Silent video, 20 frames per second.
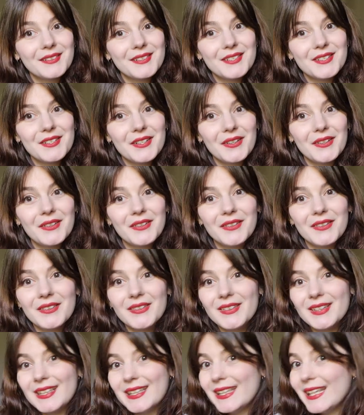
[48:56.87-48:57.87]

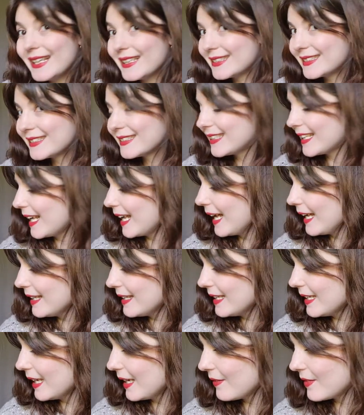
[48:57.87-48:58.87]
So yes, I
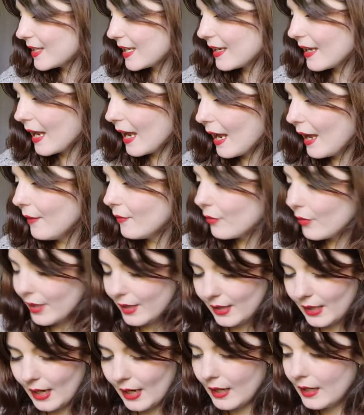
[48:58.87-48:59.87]
think I've said
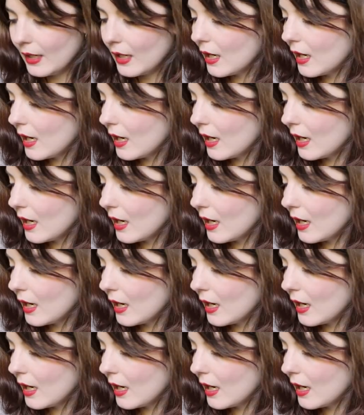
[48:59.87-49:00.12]
everything.